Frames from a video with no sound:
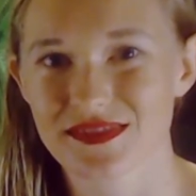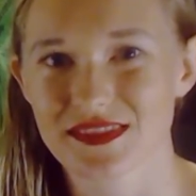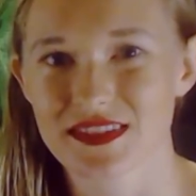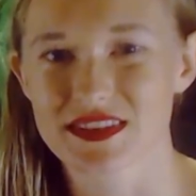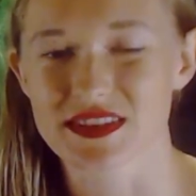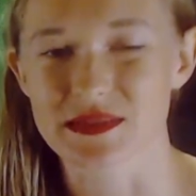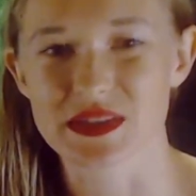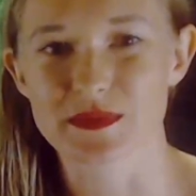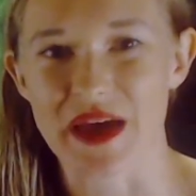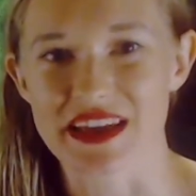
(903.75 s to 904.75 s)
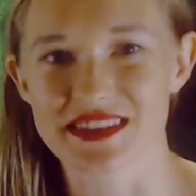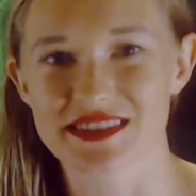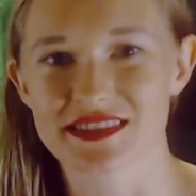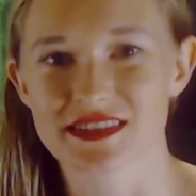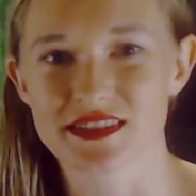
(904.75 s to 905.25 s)
some
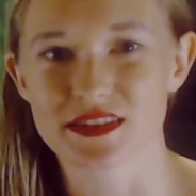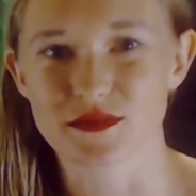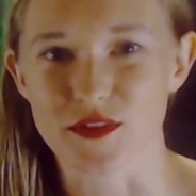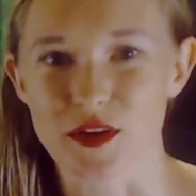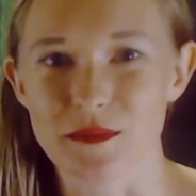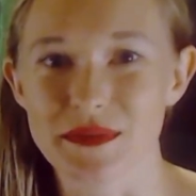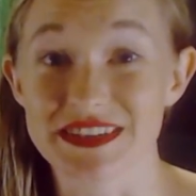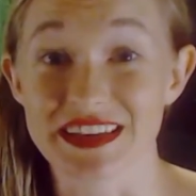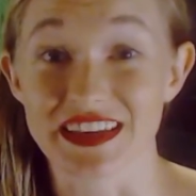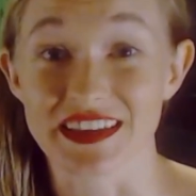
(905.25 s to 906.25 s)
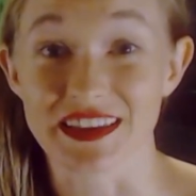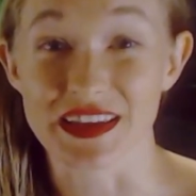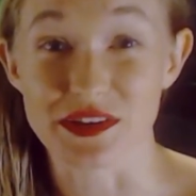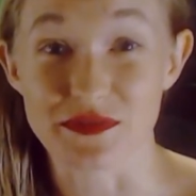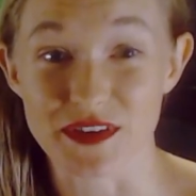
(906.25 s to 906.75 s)
space from particular
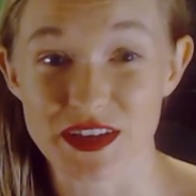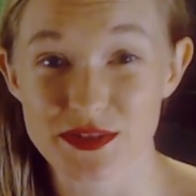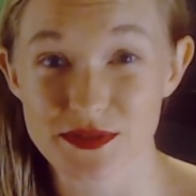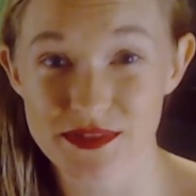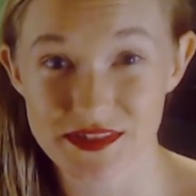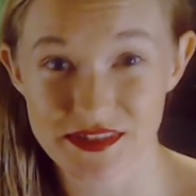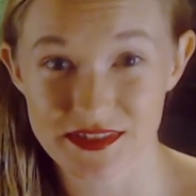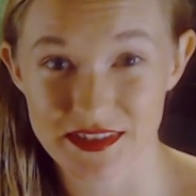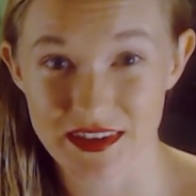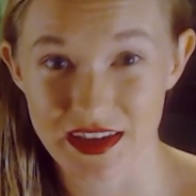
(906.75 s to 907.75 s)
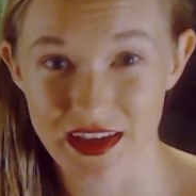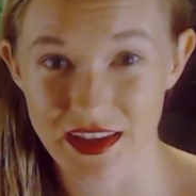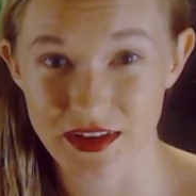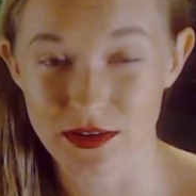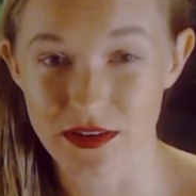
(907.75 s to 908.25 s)
individuals
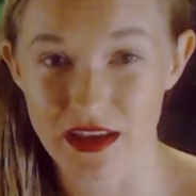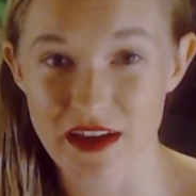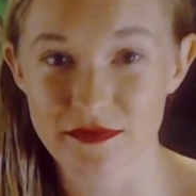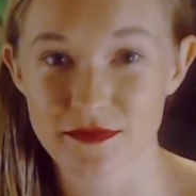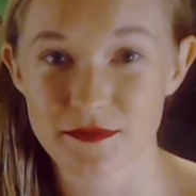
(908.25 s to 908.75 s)
in your life,